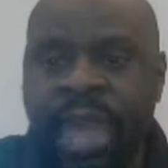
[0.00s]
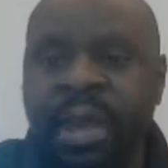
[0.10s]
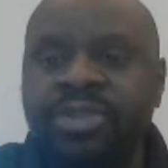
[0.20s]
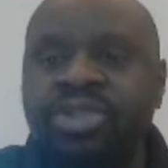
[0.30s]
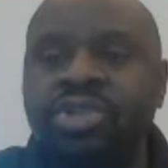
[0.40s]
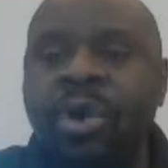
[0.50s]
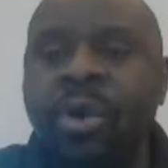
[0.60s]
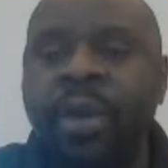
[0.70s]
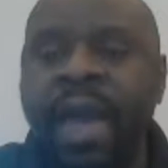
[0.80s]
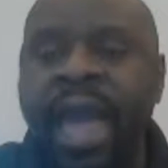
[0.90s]
And I'm
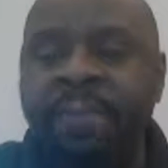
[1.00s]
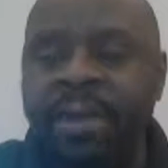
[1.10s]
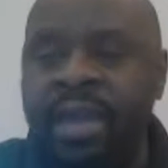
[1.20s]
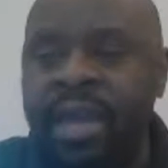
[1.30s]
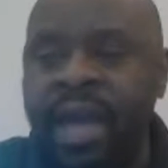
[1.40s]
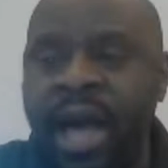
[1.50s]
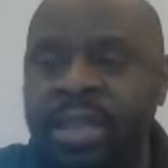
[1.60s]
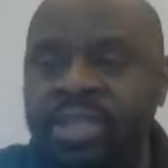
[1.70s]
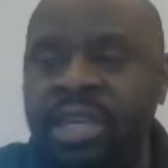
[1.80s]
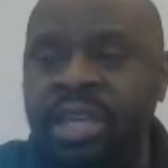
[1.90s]
so happy that
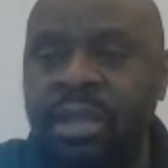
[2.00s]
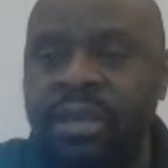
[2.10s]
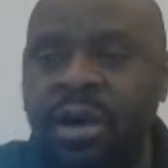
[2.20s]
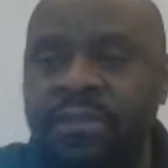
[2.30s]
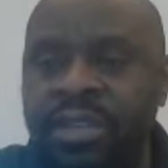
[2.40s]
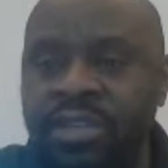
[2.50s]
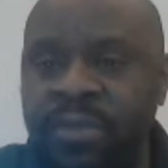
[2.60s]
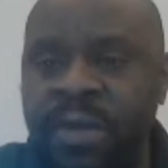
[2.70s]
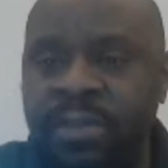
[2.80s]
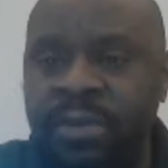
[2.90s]
God is killing off
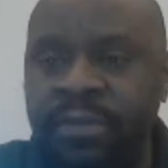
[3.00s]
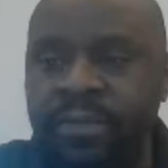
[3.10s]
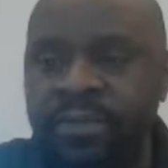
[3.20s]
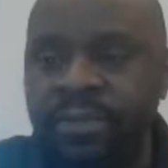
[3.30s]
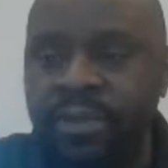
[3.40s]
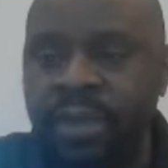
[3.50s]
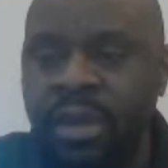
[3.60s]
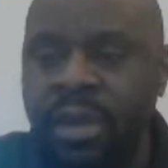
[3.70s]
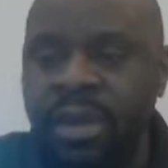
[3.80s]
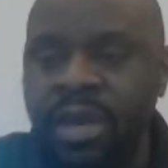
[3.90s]
these people.
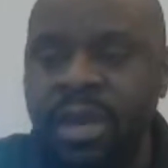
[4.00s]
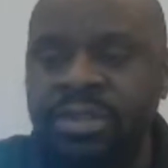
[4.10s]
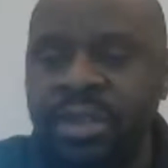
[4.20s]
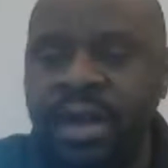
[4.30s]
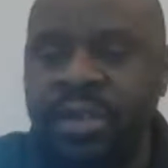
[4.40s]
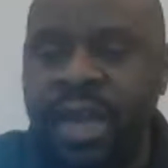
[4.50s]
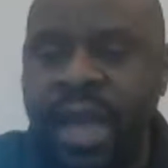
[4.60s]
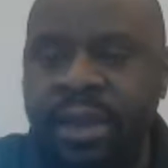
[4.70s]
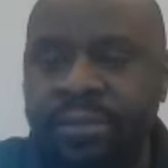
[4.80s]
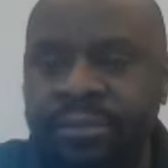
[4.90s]
Here's another
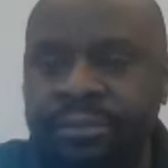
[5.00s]
guy.